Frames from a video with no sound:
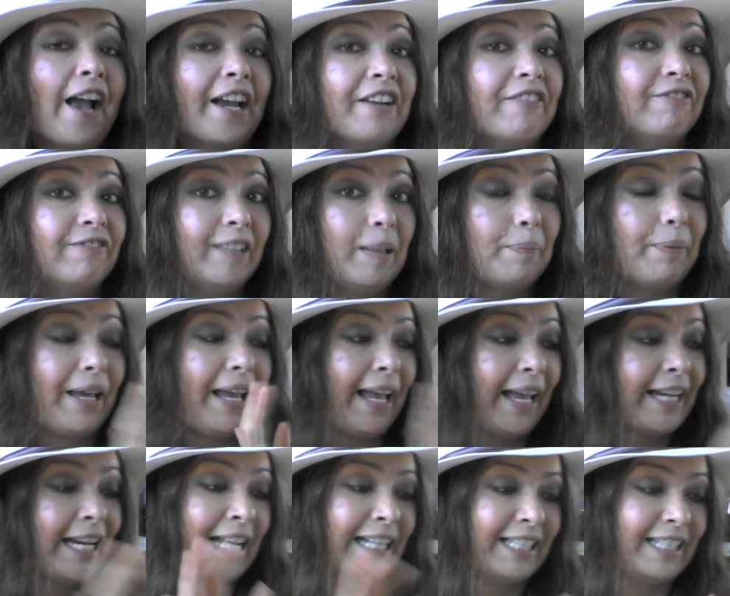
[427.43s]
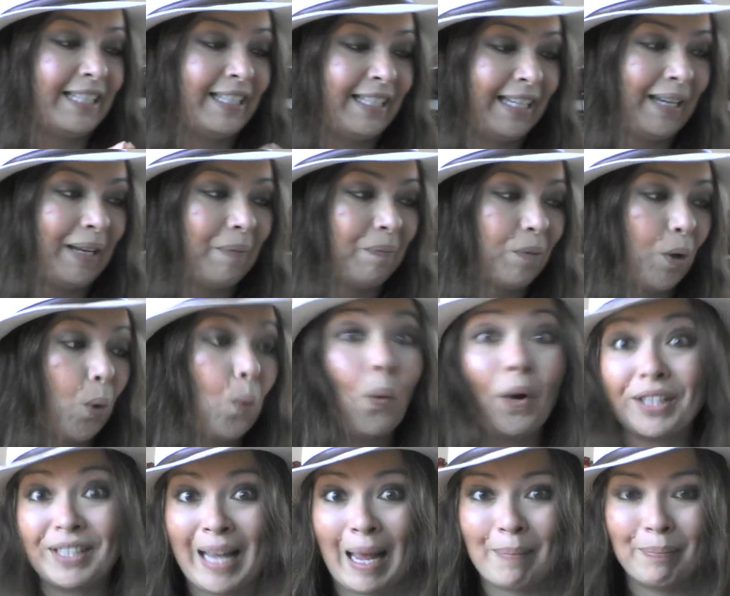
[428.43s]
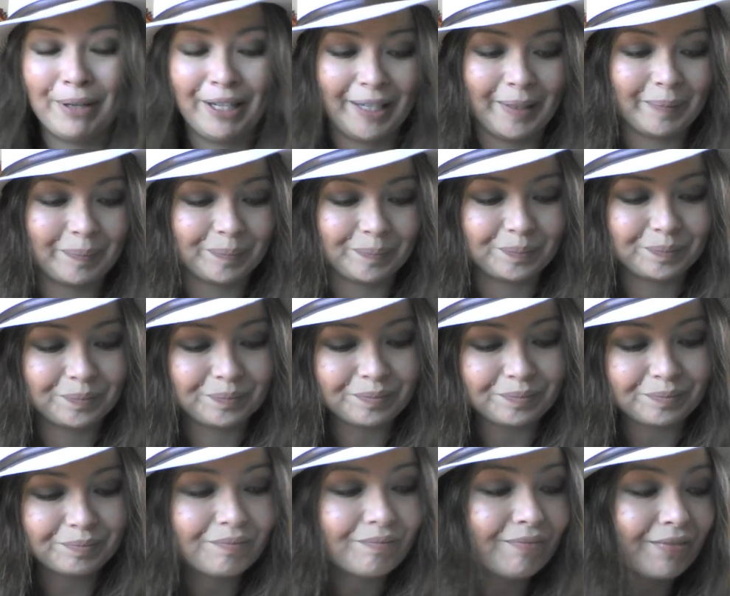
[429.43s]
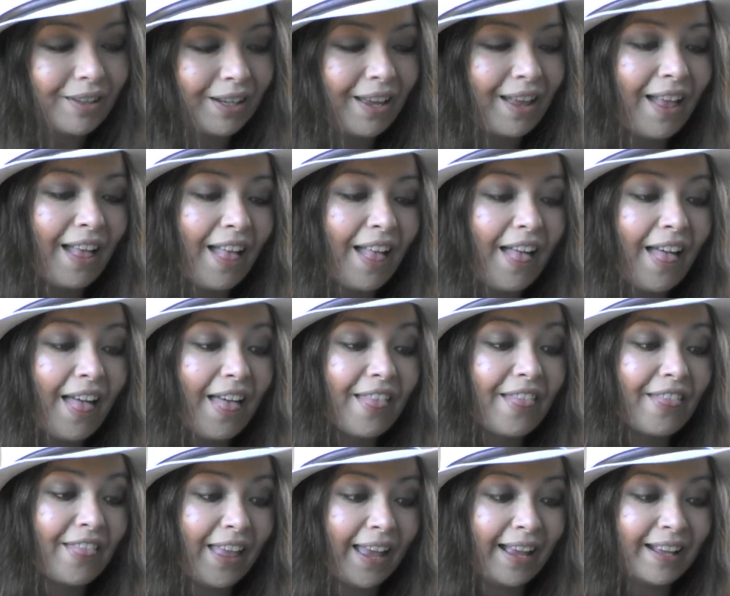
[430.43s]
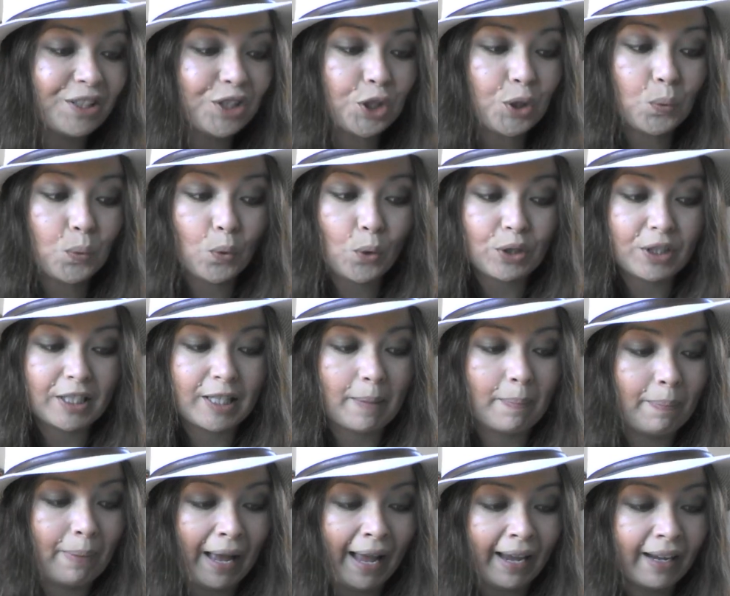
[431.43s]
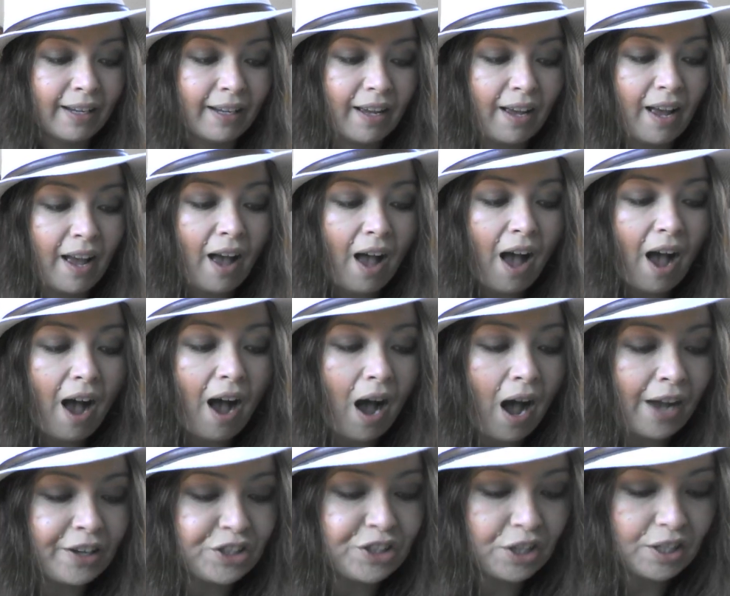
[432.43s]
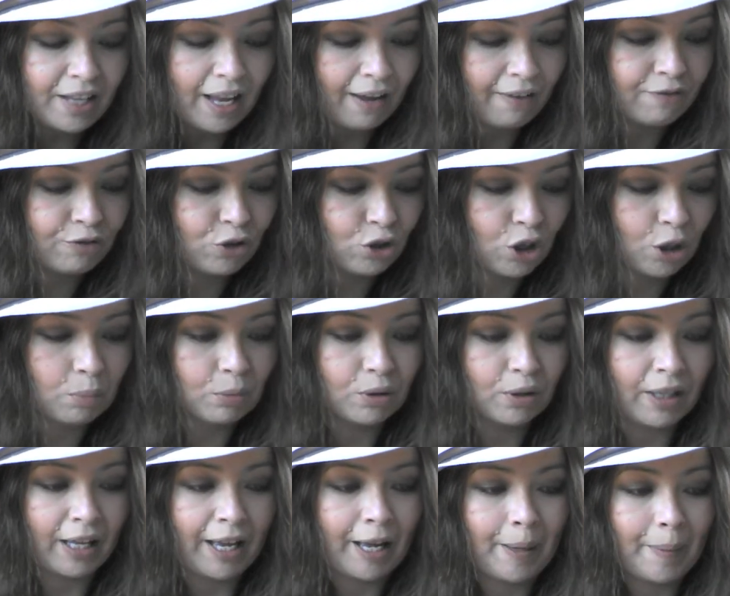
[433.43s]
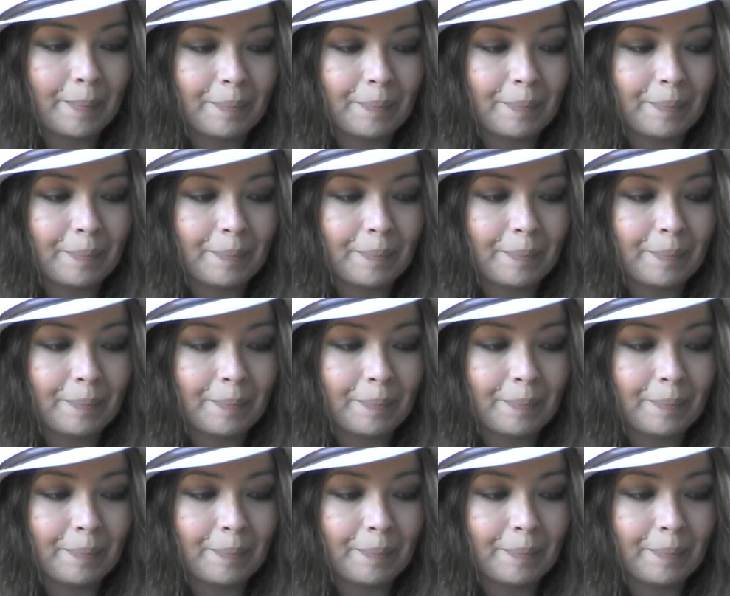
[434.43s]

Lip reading: I can flip ahead and see what's happening. Then towards the back, I just have normal